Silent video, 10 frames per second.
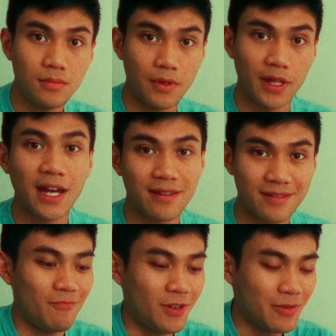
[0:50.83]
that.
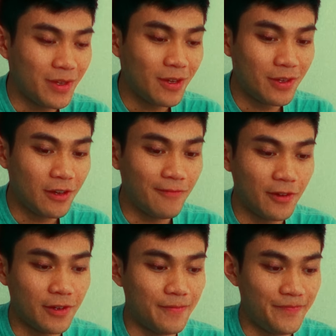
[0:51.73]
We're going to be going
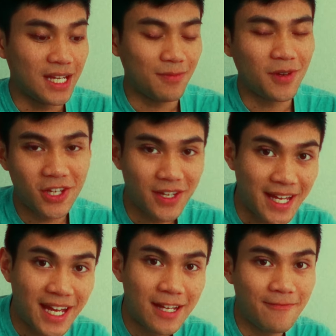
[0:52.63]
over as much as I
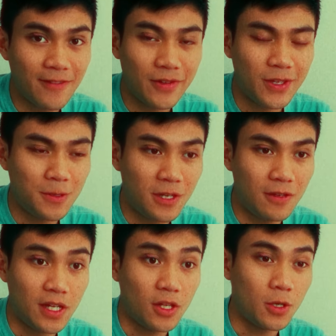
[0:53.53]
can throughout this
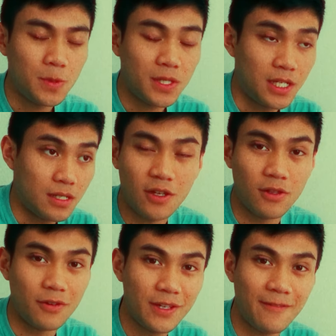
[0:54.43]
video, and hopefully you can
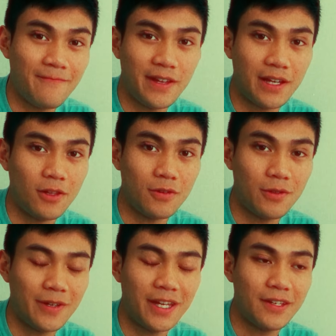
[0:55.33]
learn something along
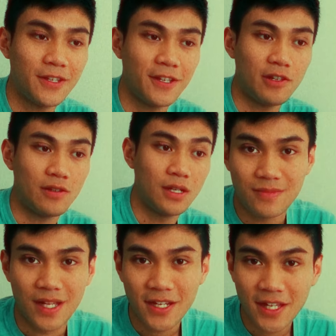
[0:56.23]
the way. So
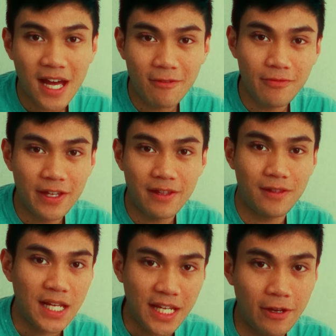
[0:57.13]
let's start with
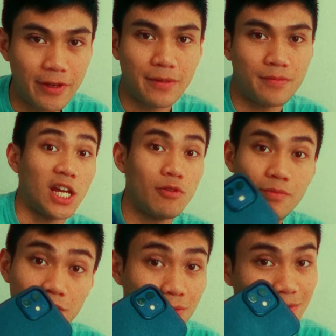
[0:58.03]
gearing and
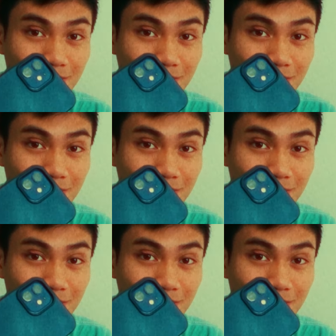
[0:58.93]
equipment.